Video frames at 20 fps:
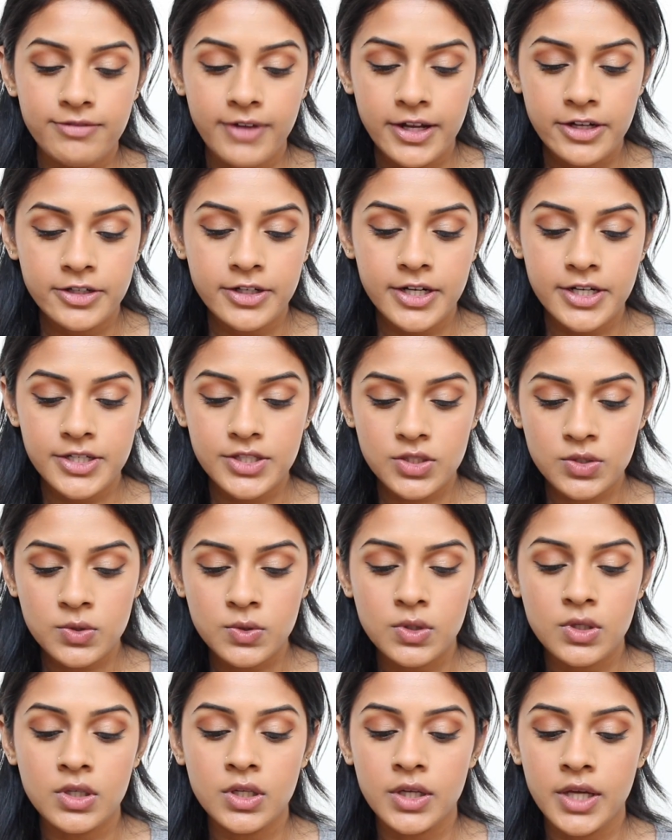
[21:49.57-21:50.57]
Veterinary
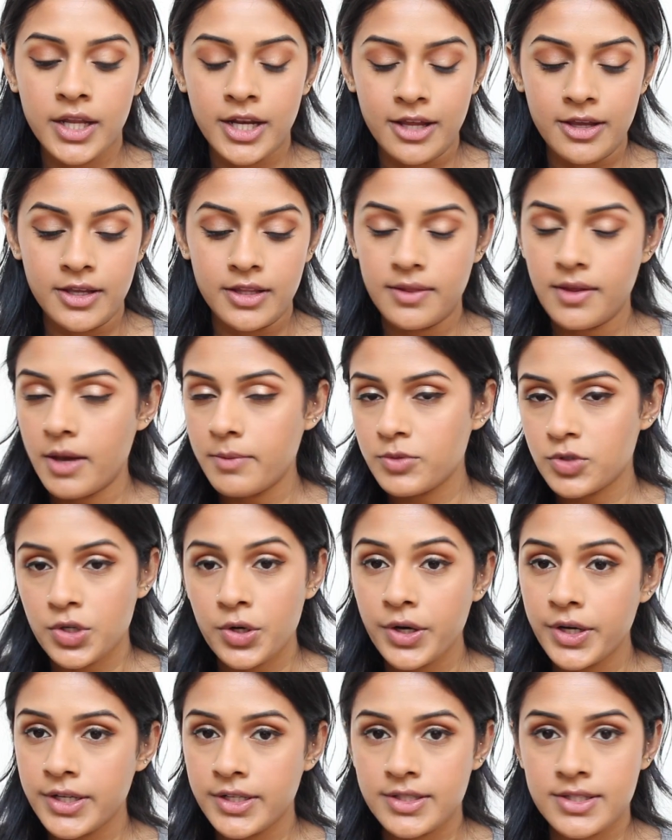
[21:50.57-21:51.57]
school, and I'm
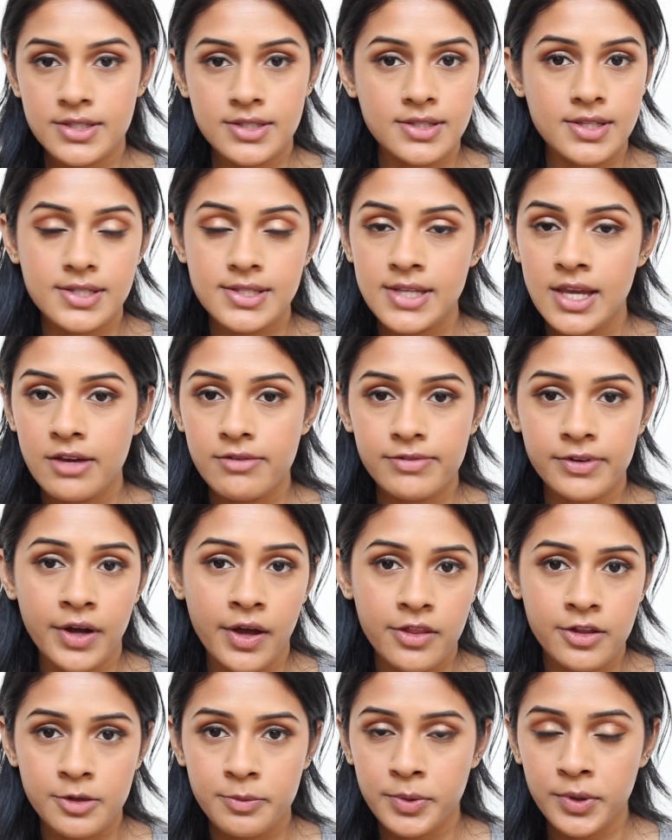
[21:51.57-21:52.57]
sure it's the same for
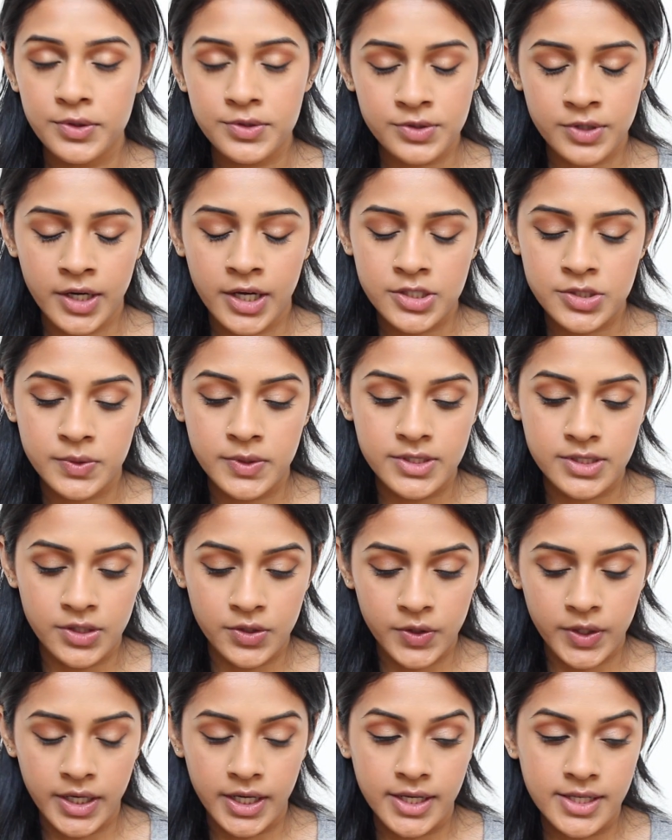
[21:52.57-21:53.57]
other postgraduate
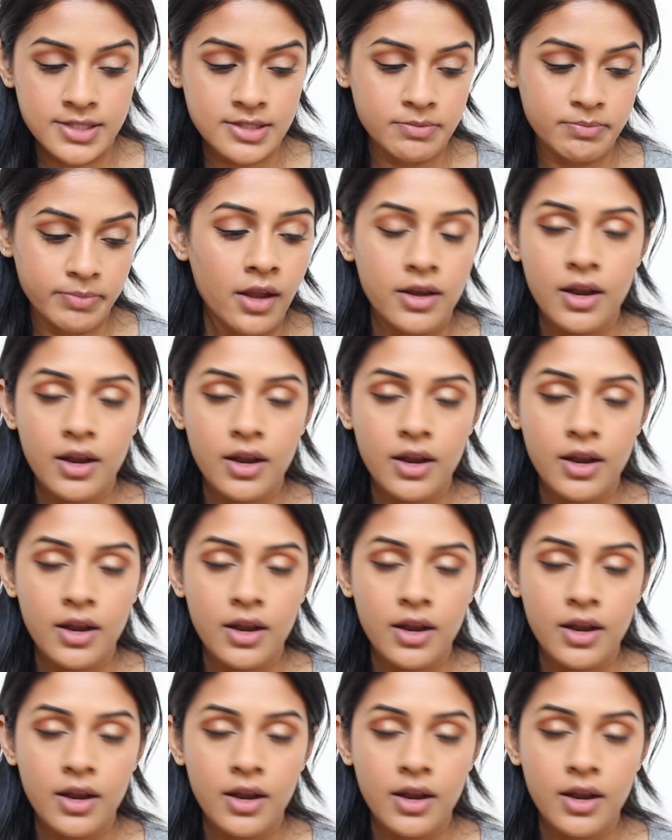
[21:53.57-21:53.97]
degrees,